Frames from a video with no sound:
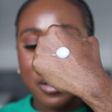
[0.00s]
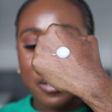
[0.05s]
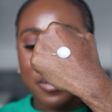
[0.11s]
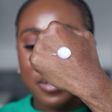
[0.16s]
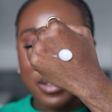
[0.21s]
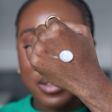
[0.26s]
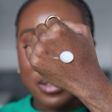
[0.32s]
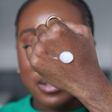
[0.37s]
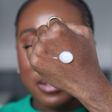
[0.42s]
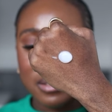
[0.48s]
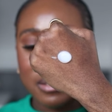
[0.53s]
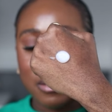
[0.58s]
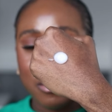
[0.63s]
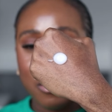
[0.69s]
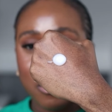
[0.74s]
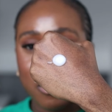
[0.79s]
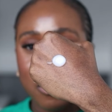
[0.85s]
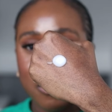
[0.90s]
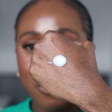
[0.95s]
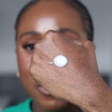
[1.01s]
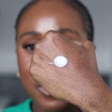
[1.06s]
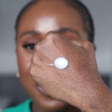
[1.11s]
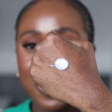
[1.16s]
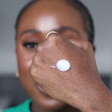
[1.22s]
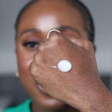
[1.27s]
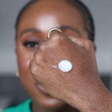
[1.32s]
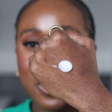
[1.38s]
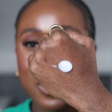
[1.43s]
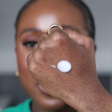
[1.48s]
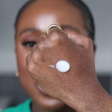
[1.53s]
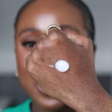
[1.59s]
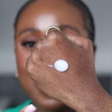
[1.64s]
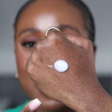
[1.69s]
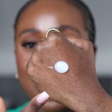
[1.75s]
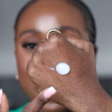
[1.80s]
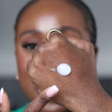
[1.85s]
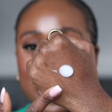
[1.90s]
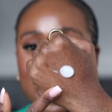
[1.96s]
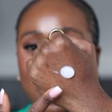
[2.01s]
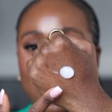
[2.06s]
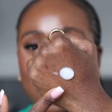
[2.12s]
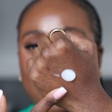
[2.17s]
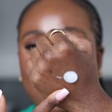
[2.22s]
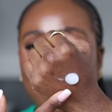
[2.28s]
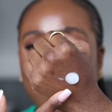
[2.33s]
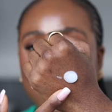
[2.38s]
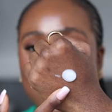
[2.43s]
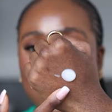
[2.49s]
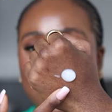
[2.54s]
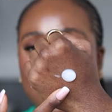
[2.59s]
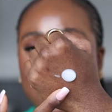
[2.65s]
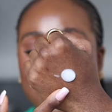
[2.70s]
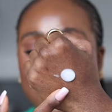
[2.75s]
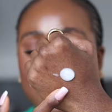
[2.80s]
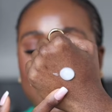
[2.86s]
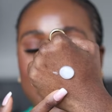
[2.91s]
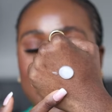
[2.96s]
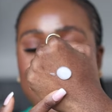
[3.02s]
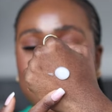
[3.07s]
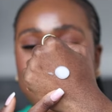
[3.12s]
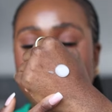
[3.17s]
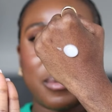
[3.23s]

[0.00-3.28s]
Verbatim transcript: of this serum. I feel it looks more like a lotion to me.